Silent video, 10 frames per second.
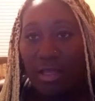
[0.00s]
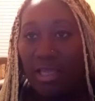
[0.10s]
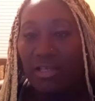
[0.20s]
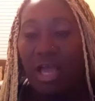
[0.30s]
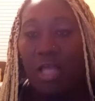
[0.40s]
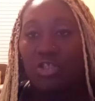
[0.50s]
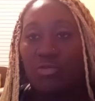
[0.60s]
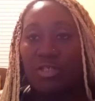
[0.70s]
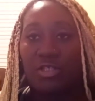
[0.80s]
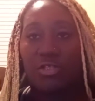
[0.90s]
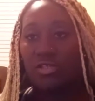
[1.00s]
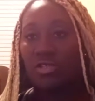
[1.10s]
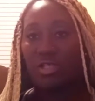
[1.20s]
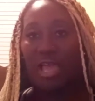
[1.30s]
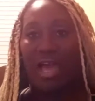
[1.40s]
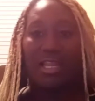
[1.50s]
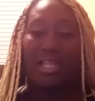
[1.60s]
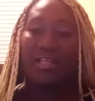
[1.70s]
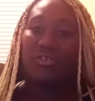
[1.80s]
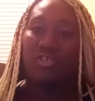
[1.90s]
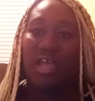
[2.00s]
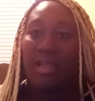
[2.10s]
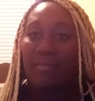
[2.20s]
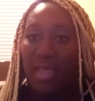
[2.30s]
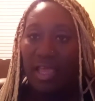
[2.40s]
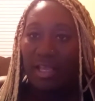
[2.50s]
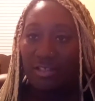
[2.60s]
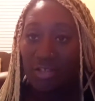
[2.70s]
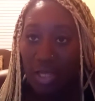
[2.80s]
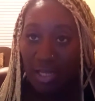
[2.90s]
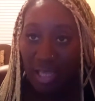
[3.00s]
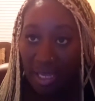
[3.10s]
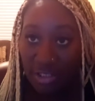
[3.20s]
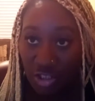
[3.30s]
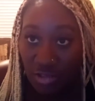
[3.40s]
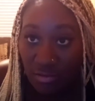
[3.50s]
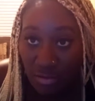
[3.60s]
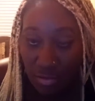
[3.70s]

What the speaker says: Acknowledgement is kind of like the same thing as dedication.